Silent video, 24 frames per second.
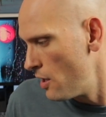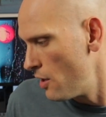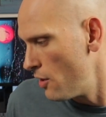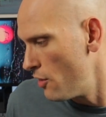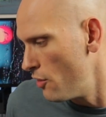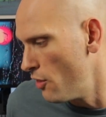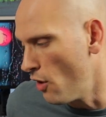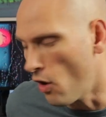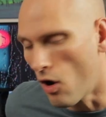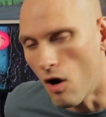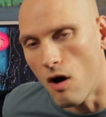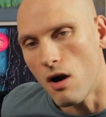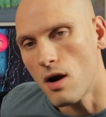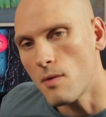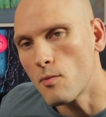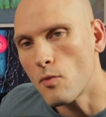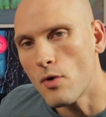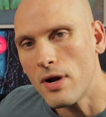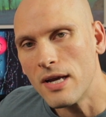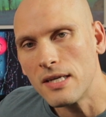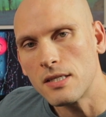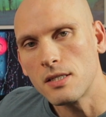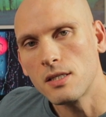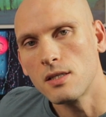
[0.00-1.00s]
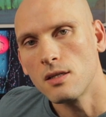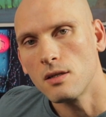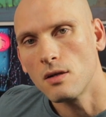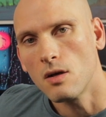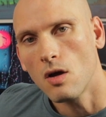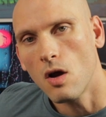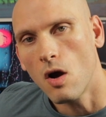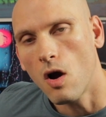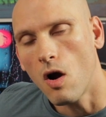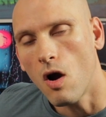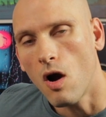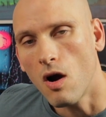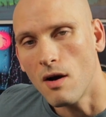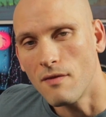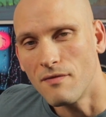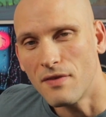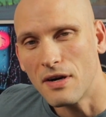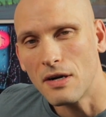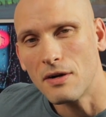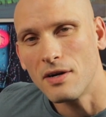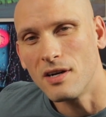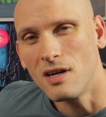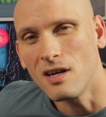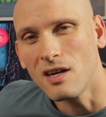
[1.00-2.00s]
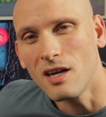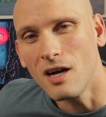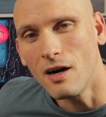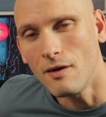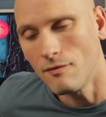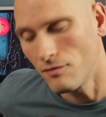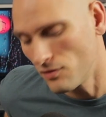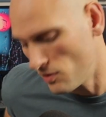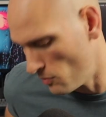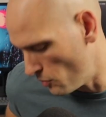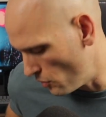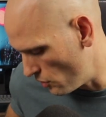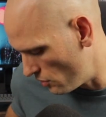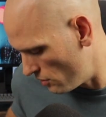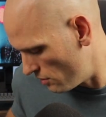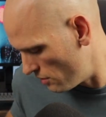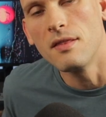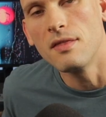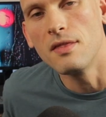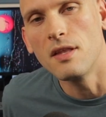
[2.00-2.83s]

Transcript: The armrests are very uncomfortable.